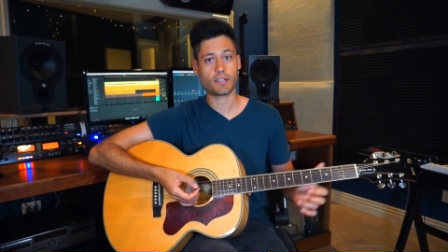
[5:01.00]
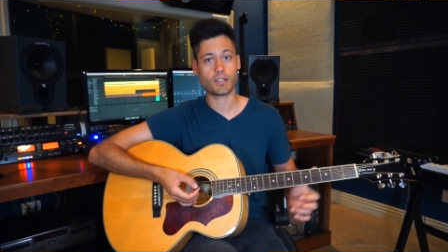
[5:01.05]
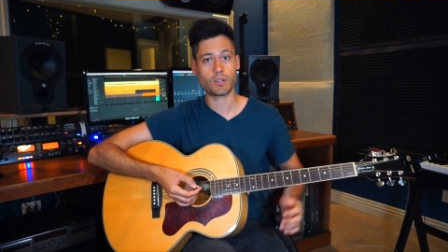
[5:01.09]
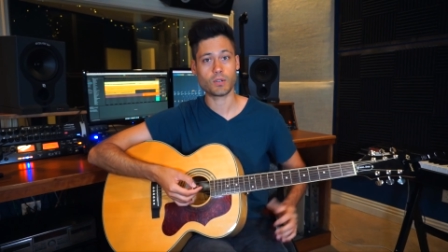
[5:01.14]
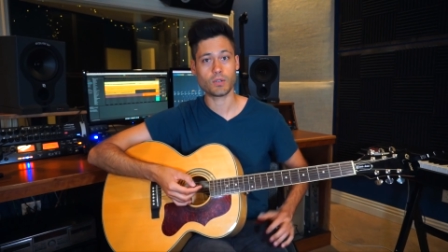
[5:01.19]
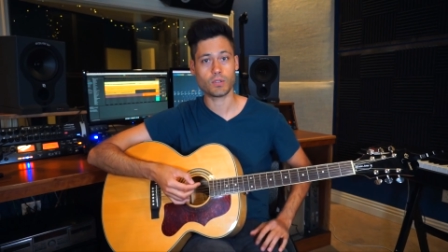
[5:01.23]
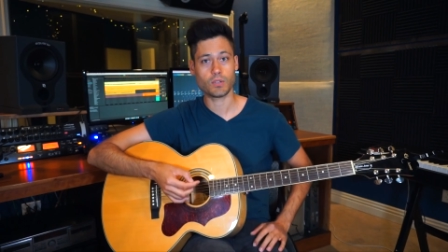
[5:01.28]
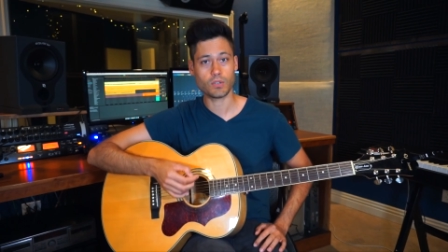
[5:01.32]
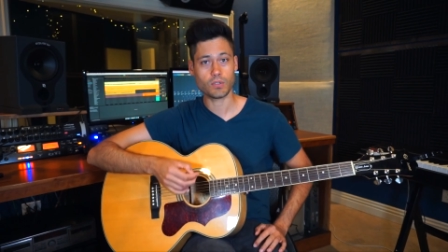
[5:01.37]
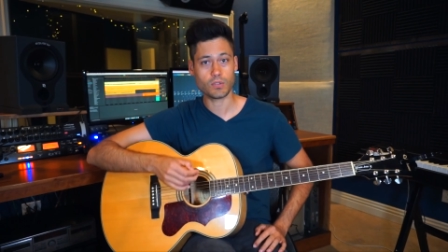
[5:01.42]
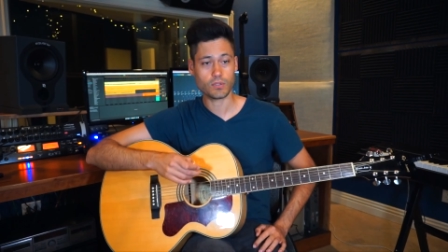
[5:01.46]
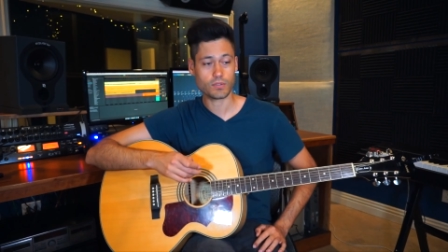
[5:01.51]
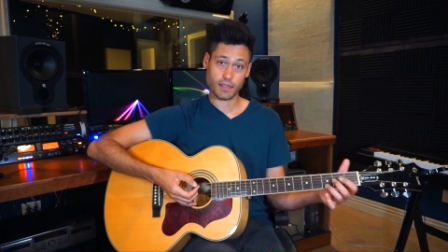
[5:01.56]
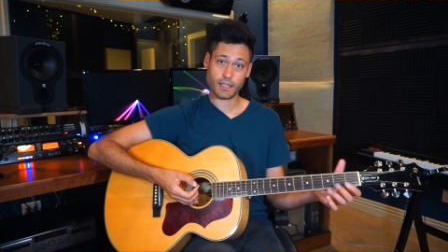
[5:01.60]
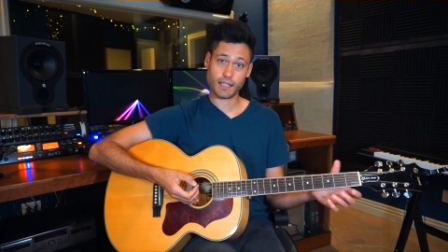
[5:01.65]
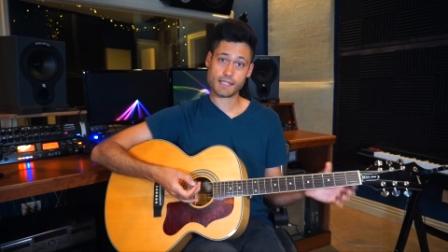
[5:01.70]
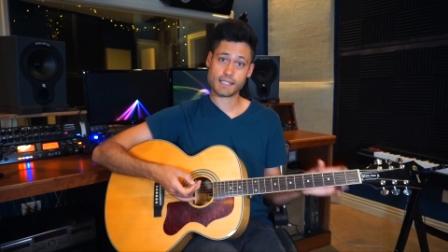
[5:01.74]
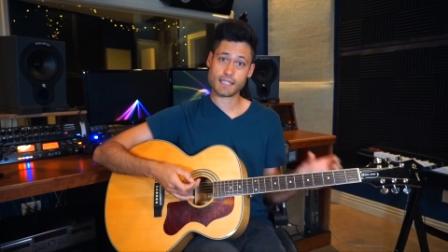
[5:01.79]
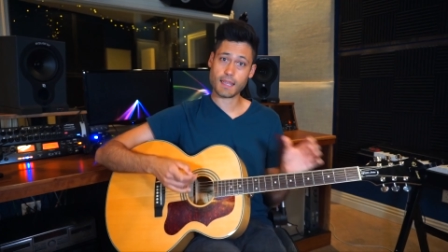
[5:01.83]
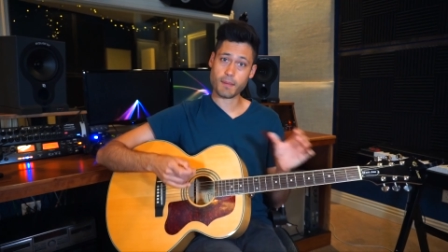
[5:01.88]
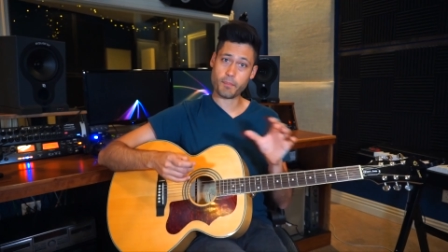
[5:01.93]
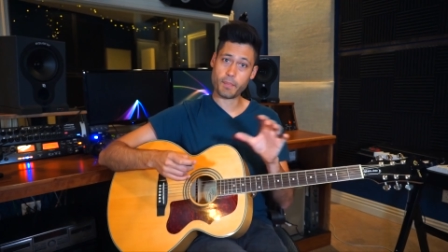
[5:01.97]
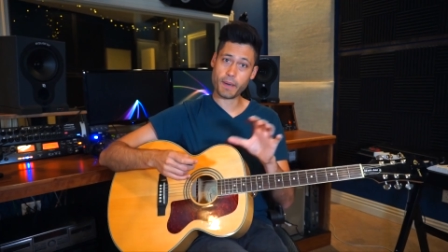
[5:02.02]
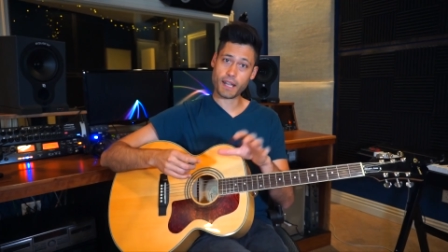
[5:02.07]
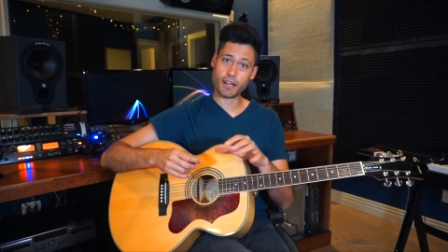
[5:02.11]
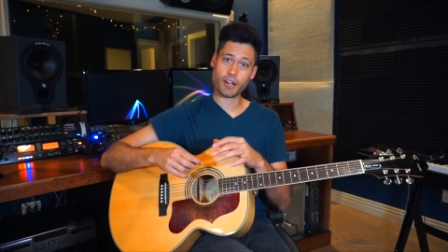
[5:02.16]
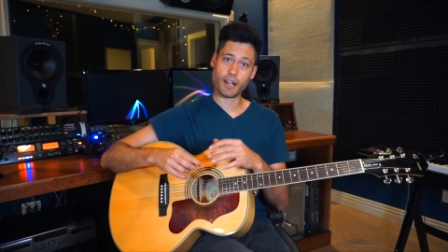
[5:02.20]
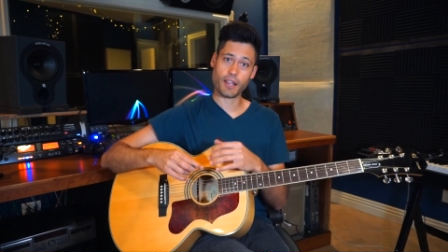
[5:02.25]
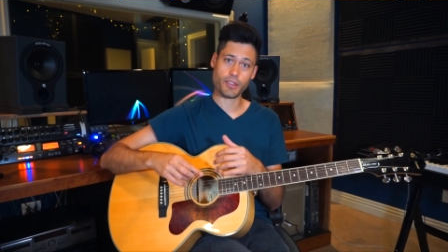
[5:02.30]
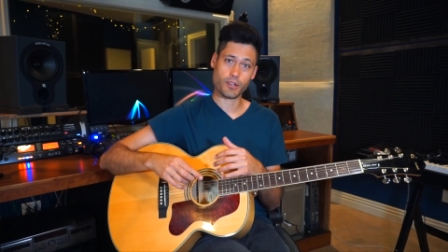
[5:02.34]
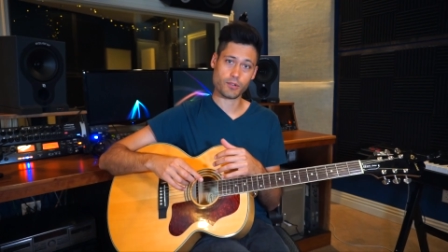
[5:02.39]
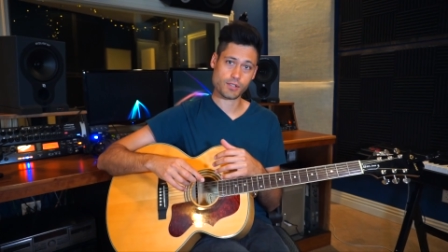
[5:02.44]
cool. Let's get
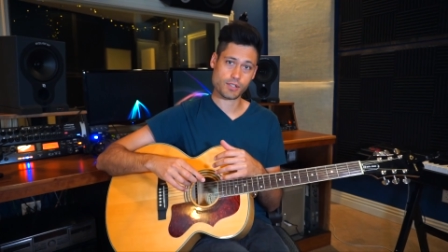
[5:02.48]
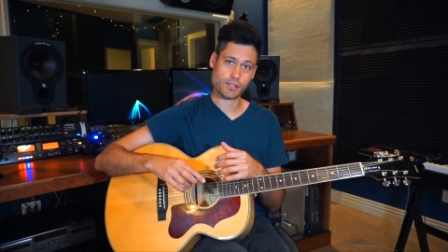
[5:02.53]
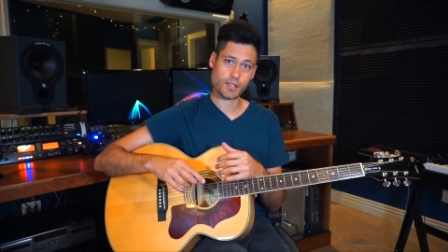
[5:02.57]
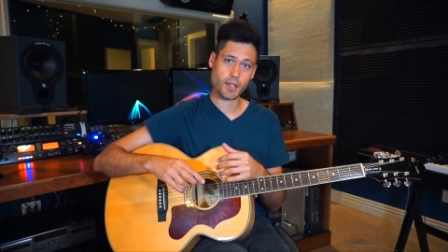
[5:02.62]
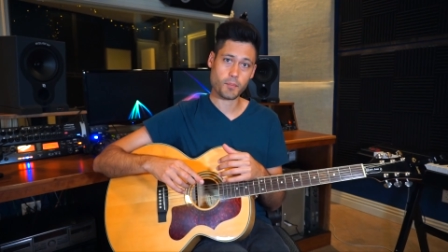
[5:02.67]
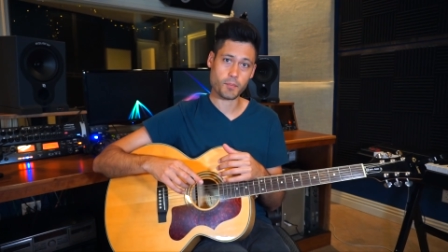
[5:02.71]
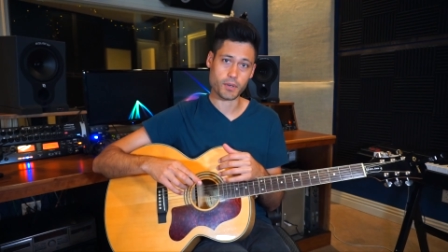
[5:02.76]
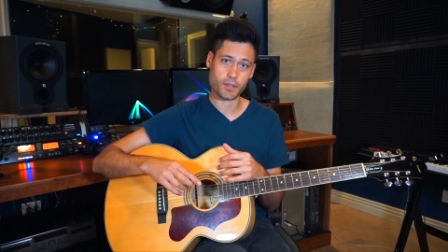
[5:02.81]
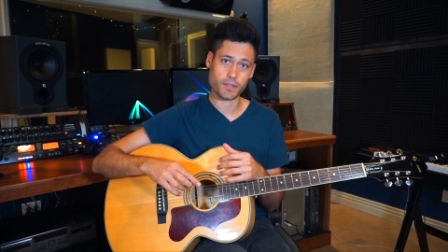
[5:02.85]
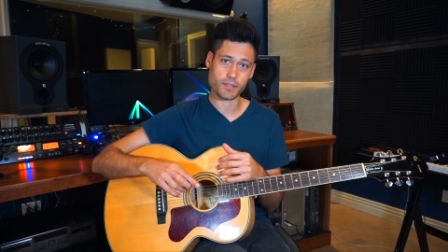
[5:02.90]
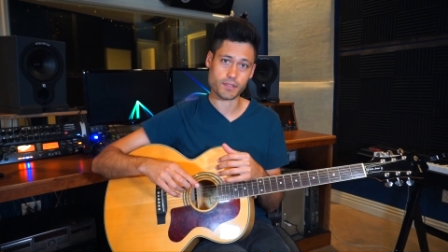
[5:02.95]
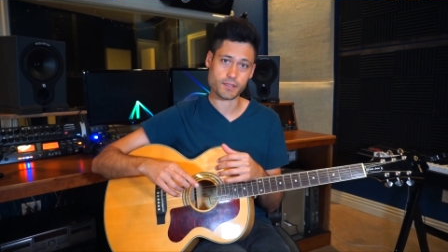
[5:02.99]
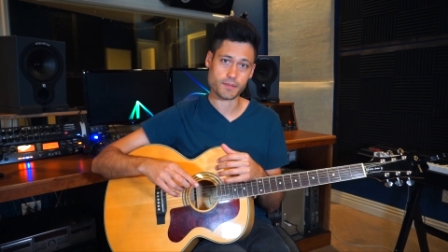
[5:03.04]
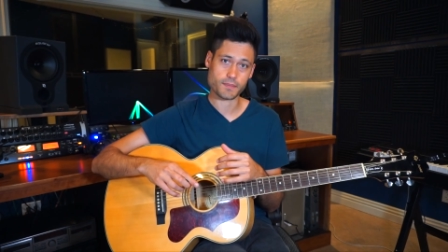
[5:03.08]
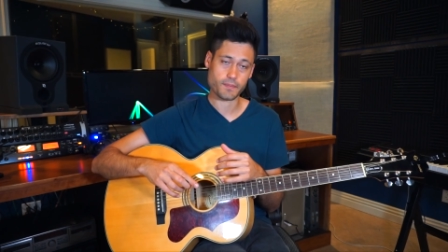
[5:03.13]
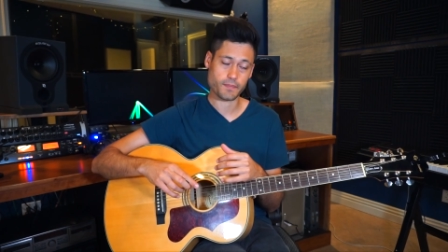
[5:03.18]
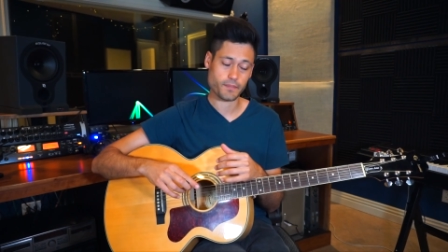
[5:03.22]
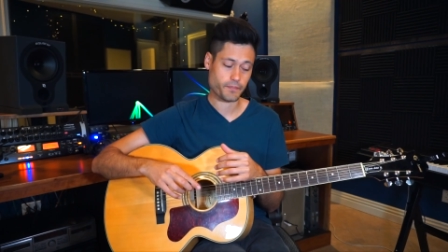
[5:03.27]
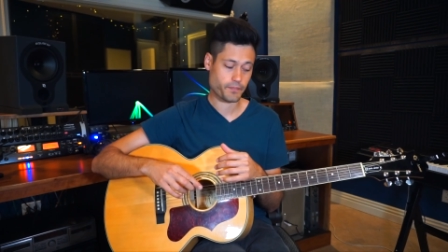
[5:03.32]
better at those numbers.